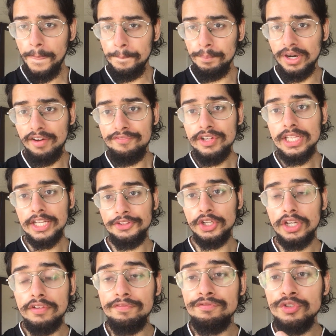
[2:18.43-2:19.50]
But I feel like the
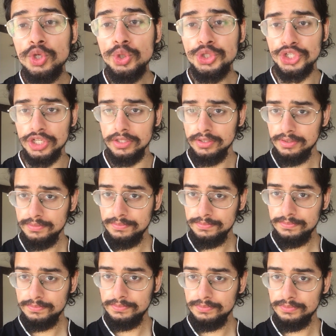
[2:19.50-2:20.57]
confusion
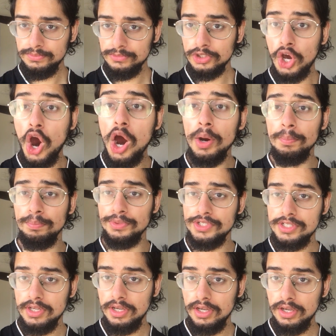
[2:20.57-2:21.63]

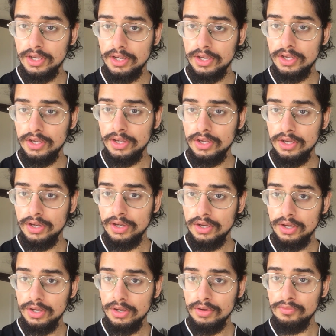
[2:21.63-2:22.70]
comes
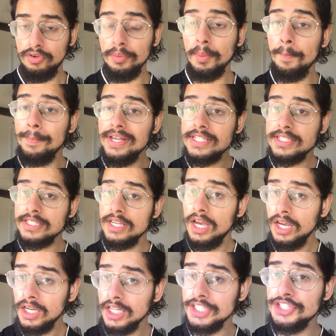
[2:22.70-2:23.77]
from the
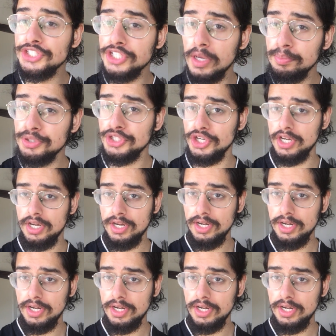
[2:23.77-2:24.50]
misconception